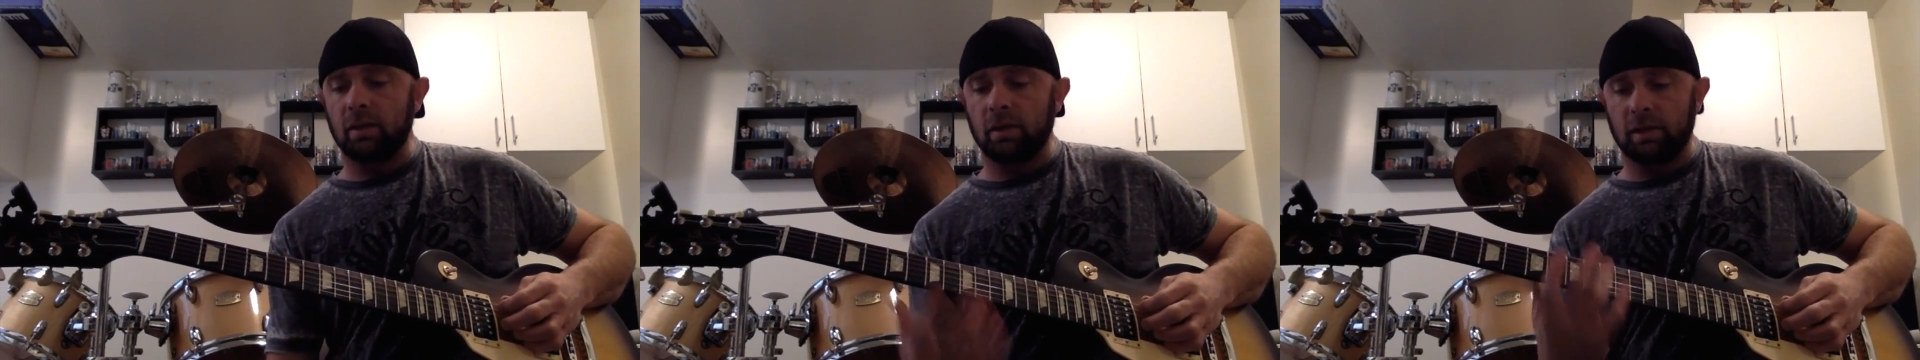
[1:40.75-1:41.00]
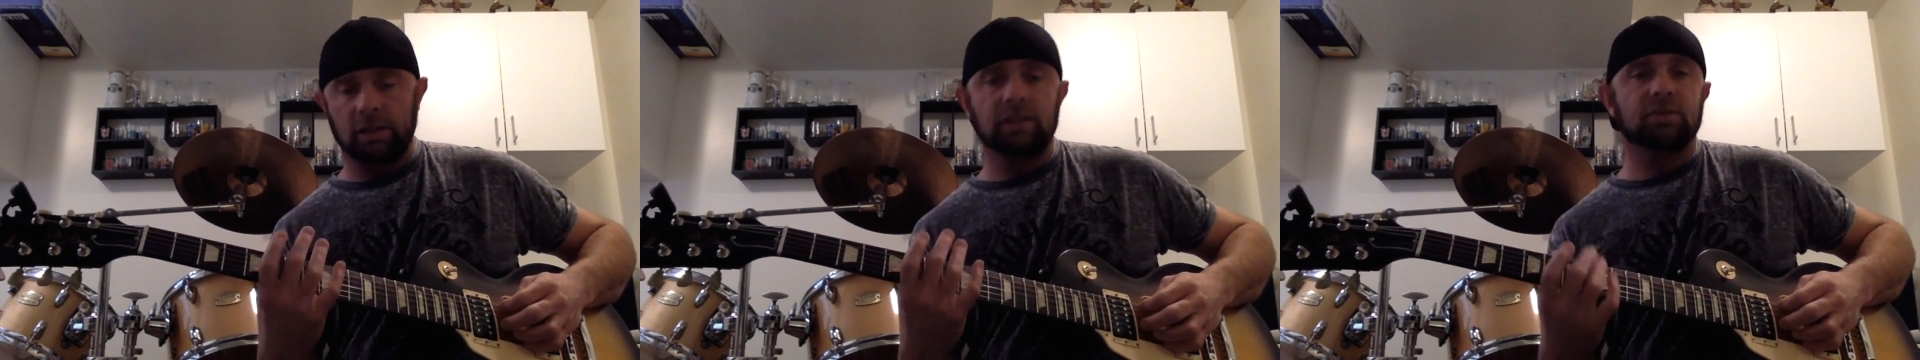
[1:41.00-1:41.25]

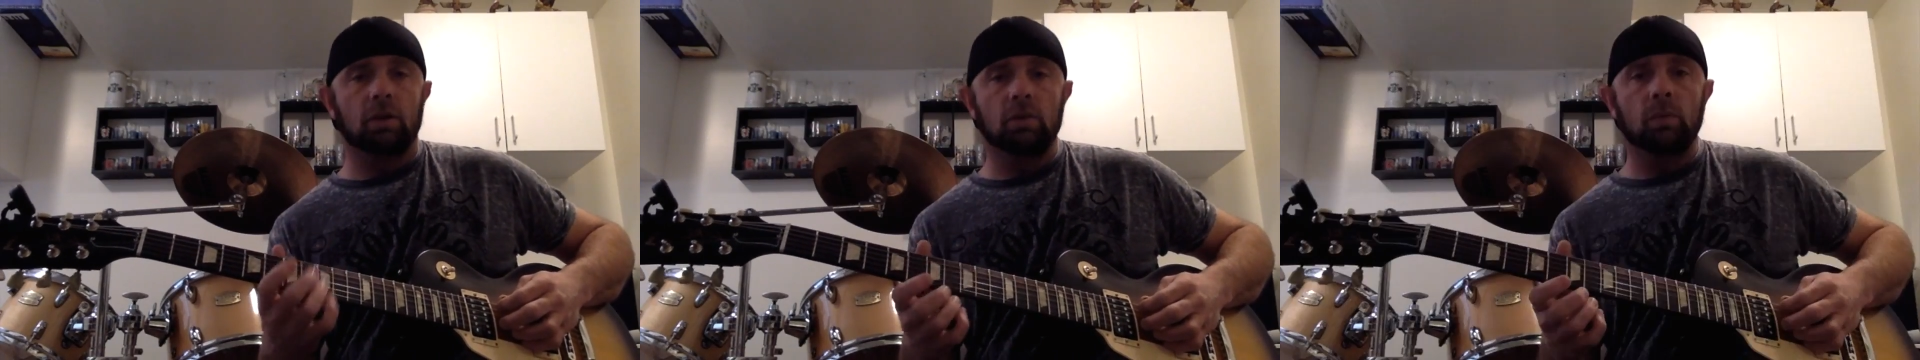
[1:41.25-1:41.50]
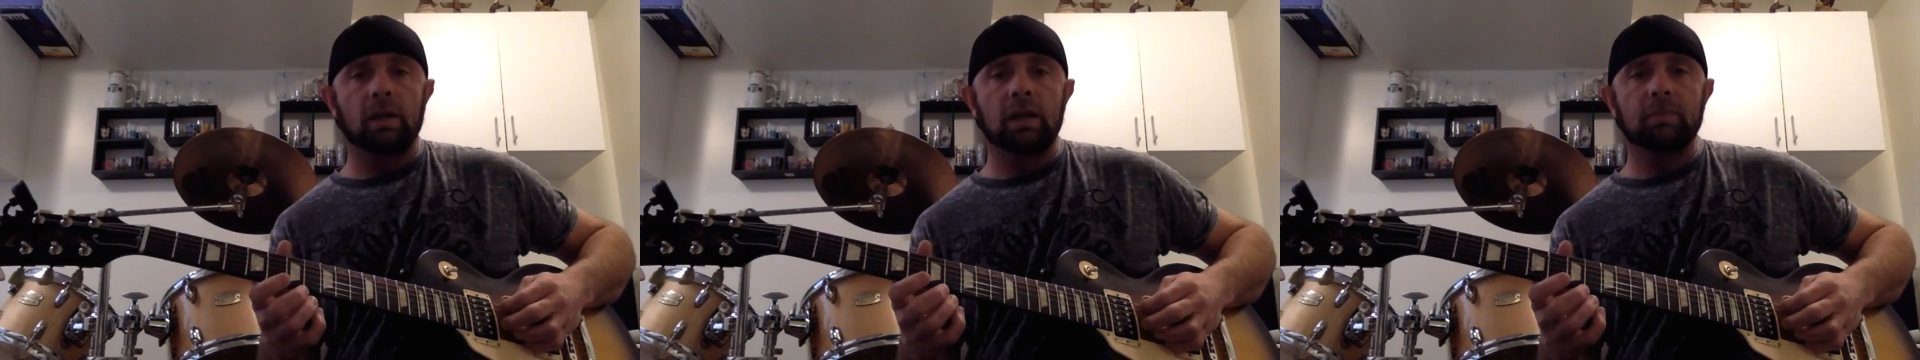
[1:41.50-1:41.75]
at least all the
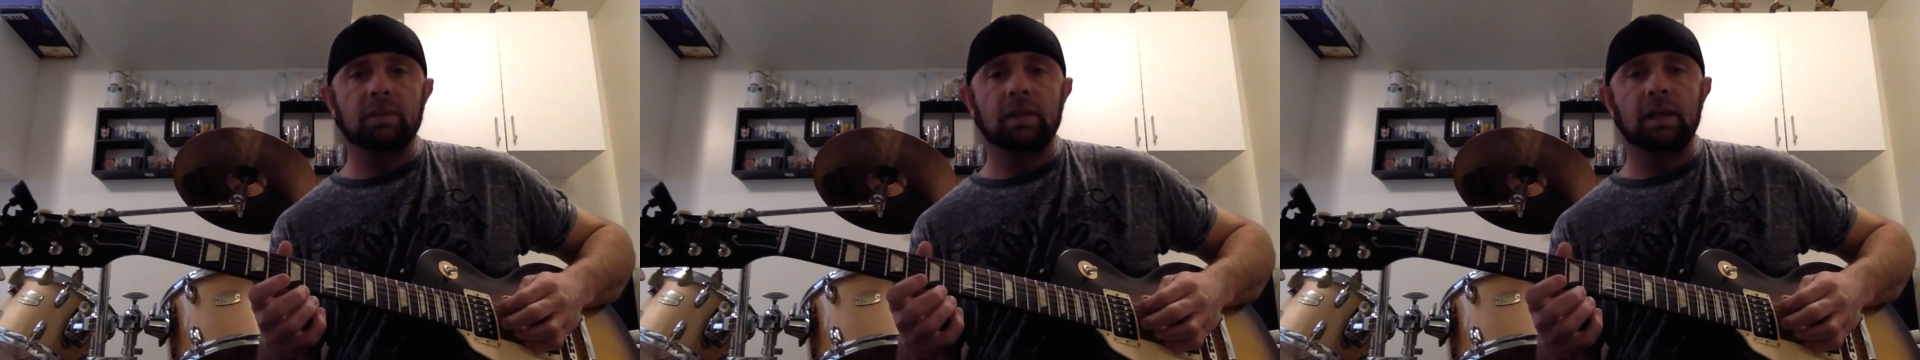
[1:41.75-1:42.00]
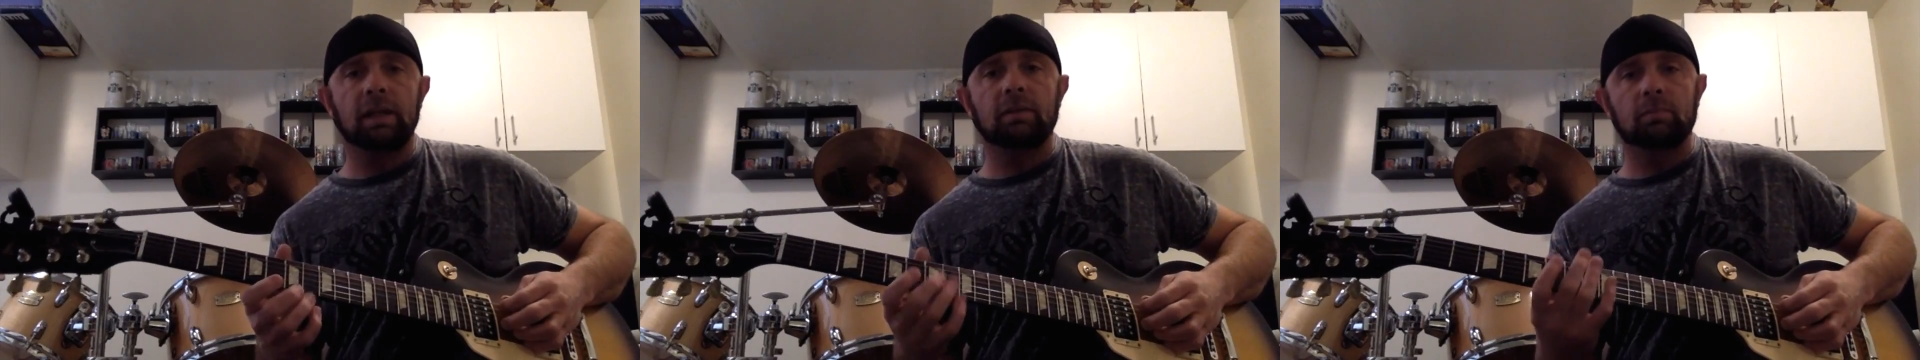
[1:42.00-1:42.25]
way up the
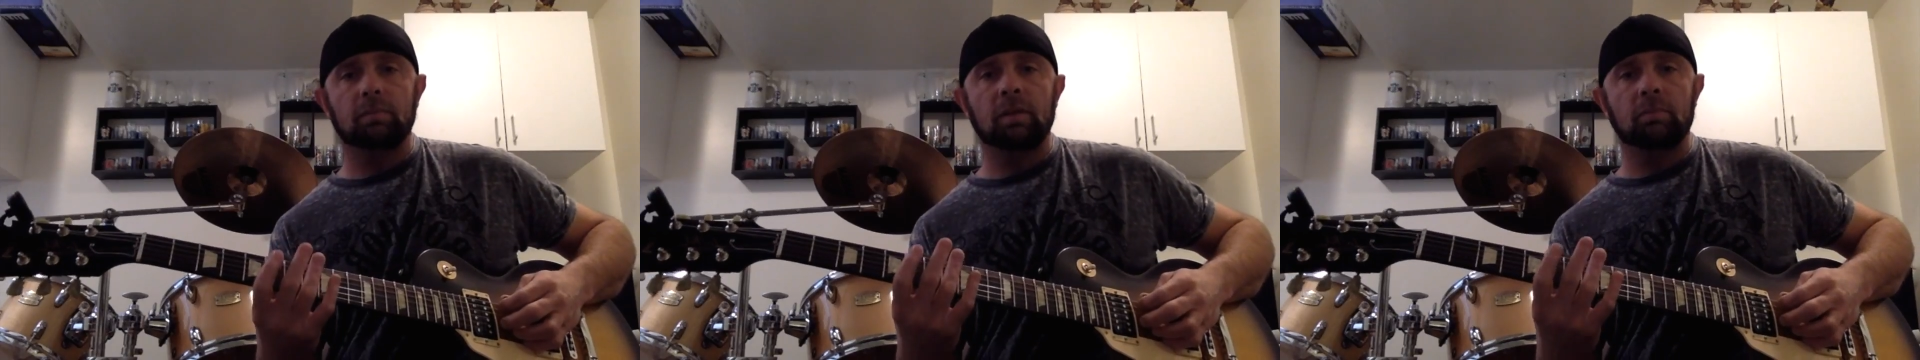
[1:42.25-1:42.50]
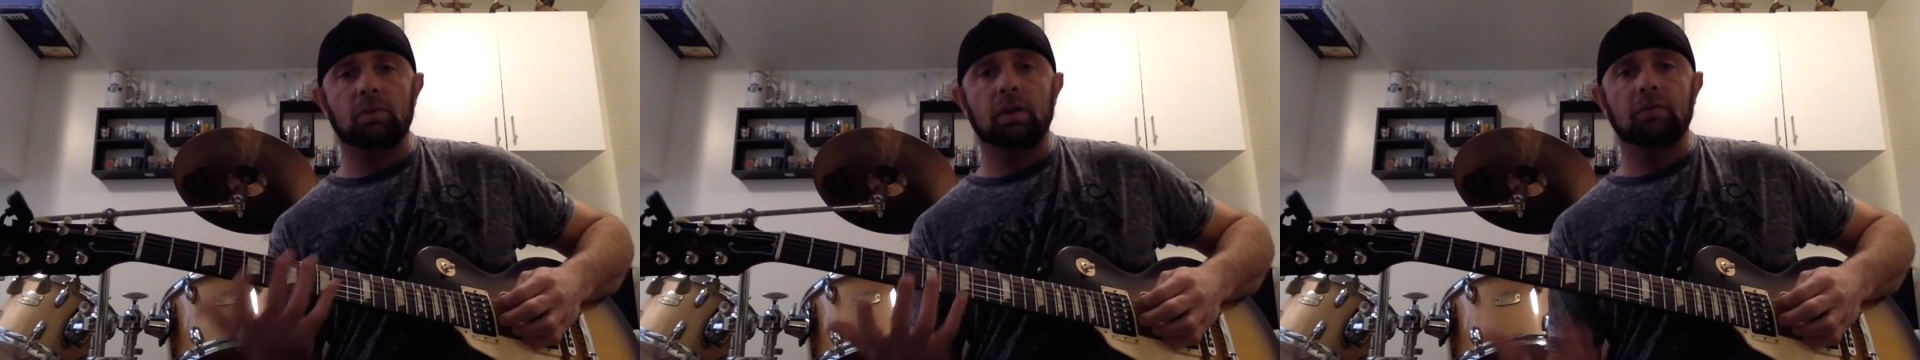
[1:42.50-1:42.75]
neck and
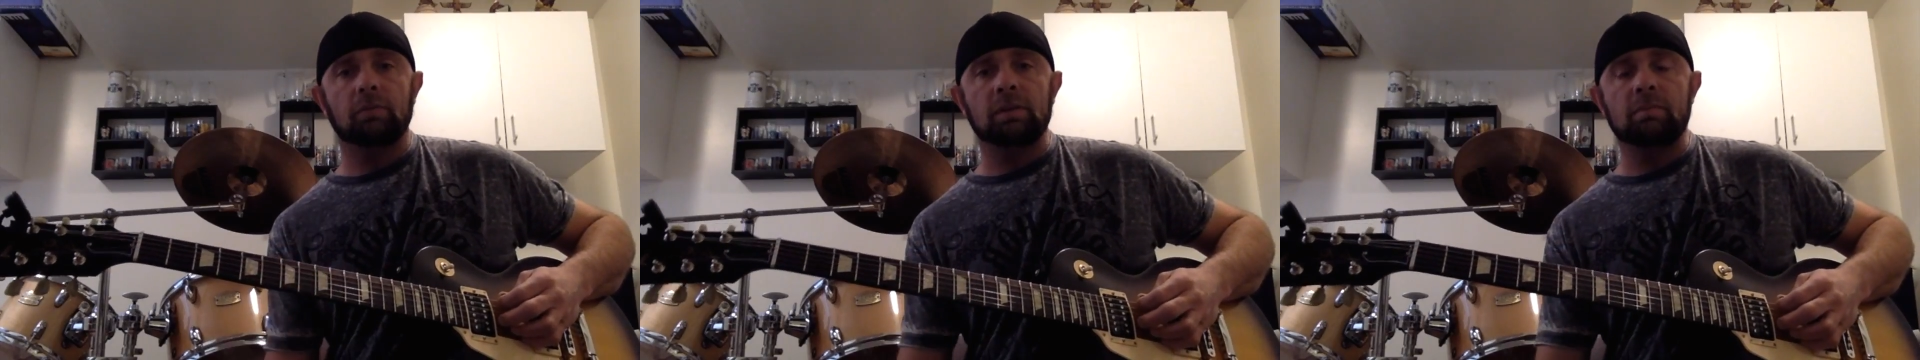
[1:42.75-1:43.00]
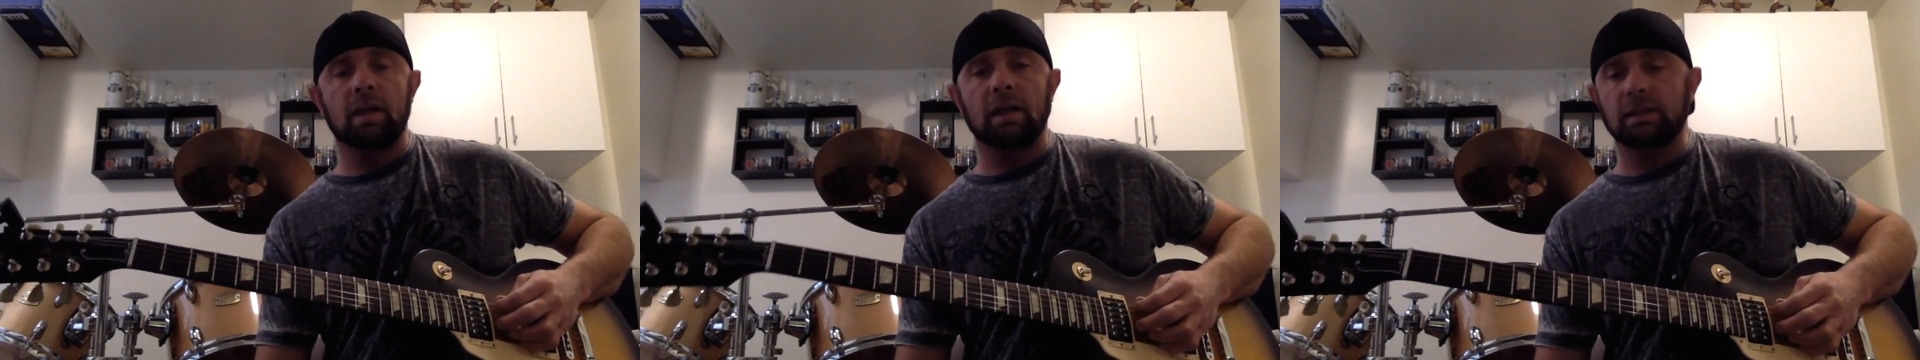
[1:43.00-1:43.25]
preferably
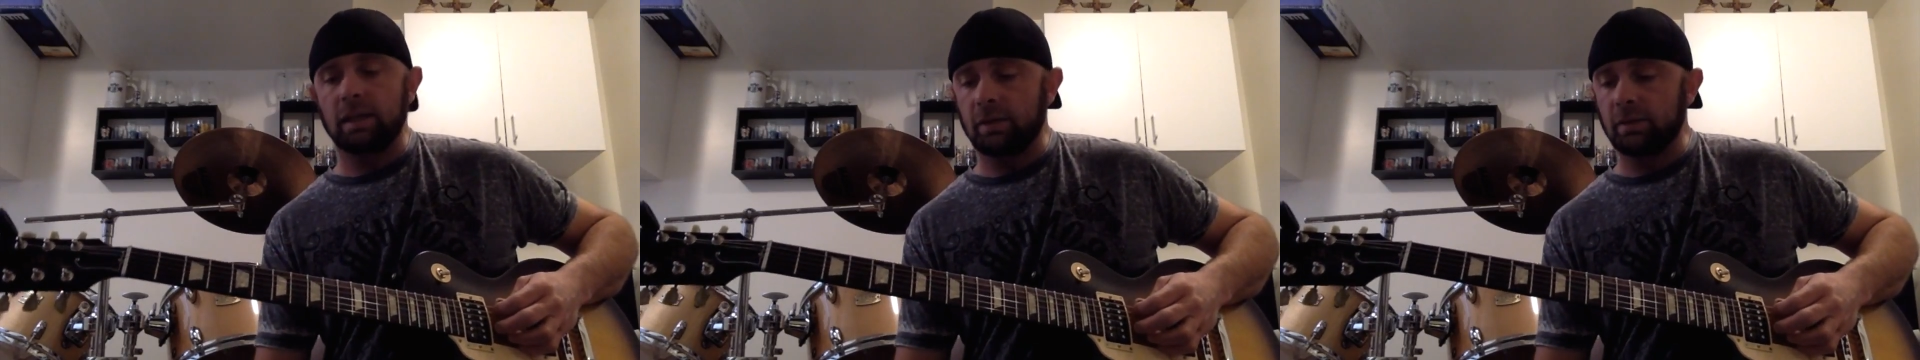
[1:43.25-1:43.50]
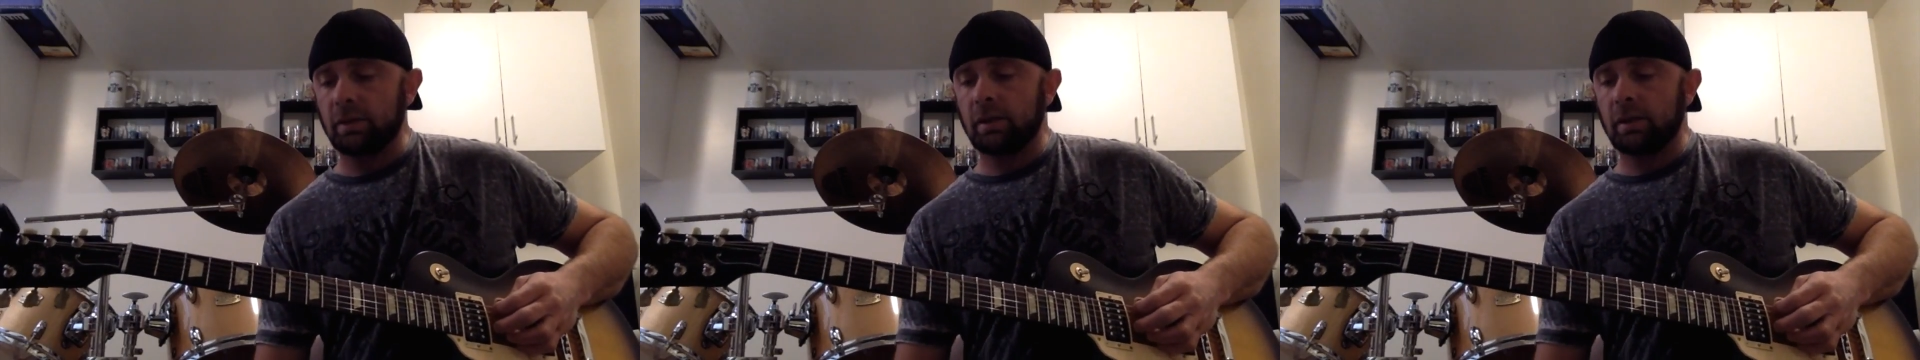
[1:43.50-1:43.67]
back down.